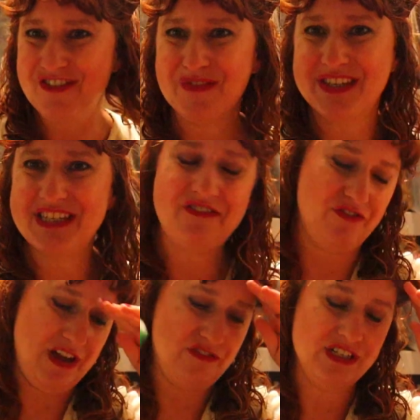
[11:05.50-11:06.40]
from
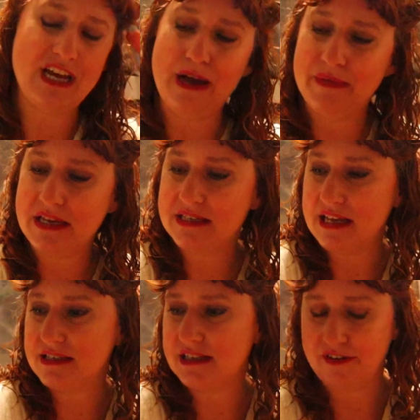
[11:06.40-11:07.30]
for every time they
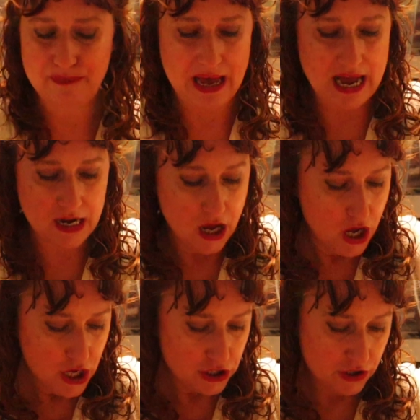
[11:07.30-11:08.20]
send stuff back.
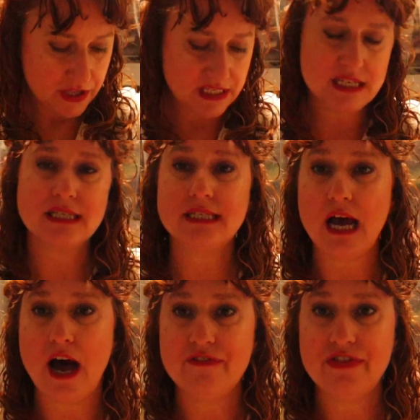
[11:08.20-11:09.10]
So this is
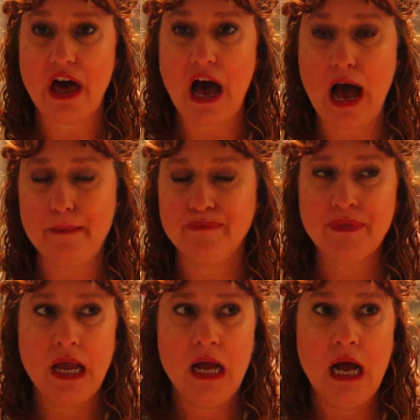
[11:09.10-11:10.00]
stuff that
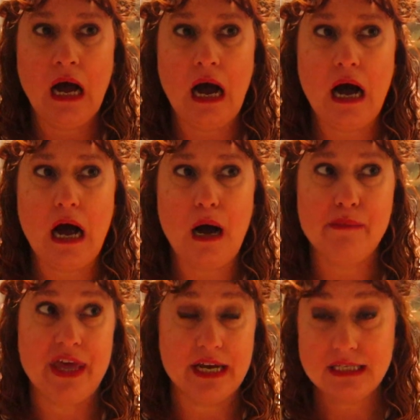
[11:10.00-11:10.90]

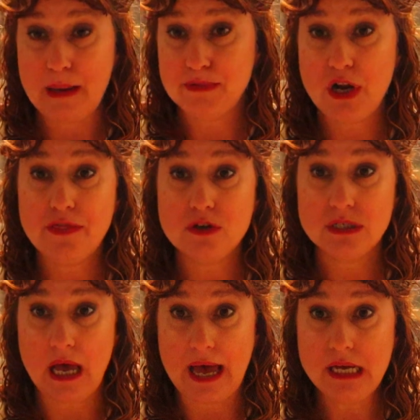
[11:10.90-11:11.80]
um, they accepted on their
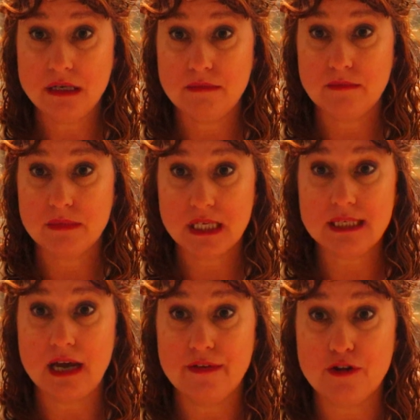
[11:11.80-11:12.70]
site to
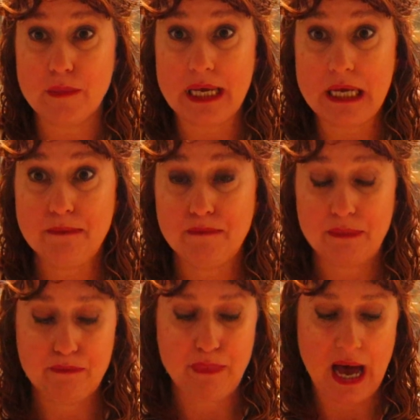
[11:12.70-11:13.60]
sell for me,
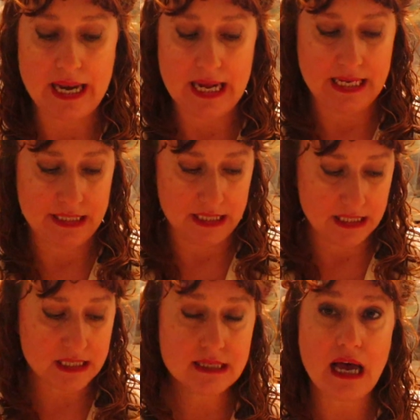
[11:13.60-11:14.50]
but it
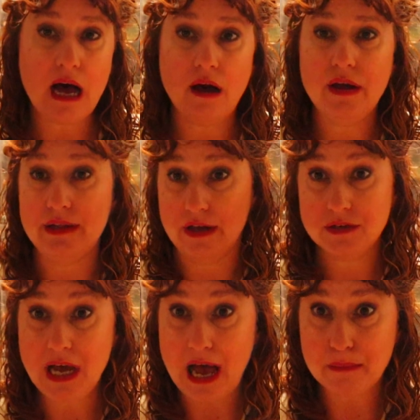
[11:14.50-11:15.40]
didn't sell in
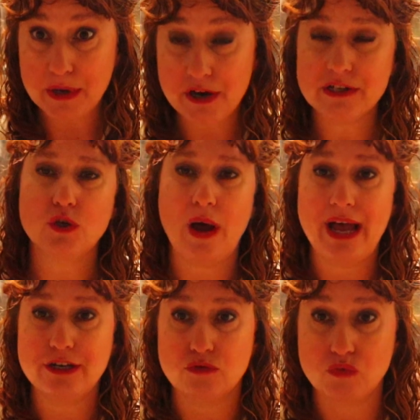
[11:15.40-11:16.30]
their time period, so I
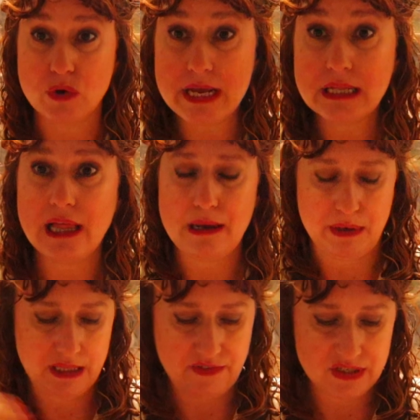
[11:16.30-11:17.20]
had to reclaim
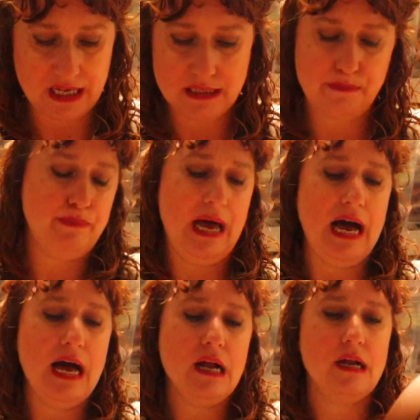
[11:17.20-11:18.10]
it. They've sent it
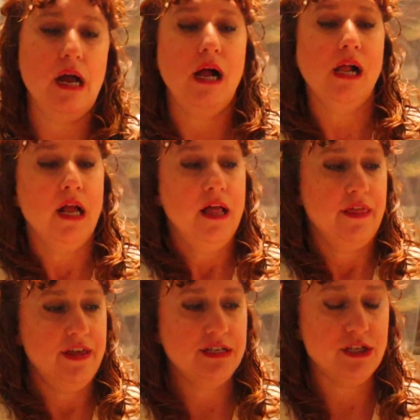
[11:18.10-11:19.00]
back.
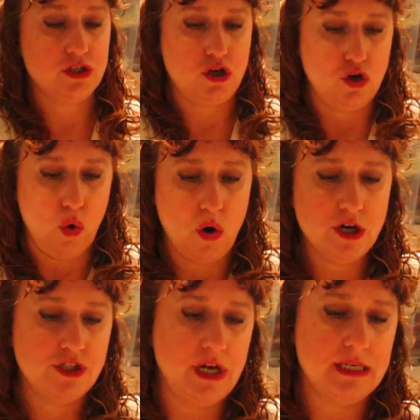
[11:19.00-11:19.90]
This is
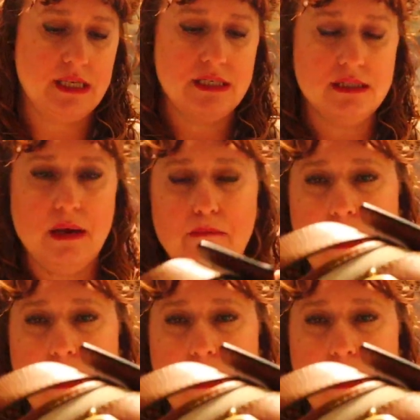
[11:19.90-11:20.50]
gorgeous. This is a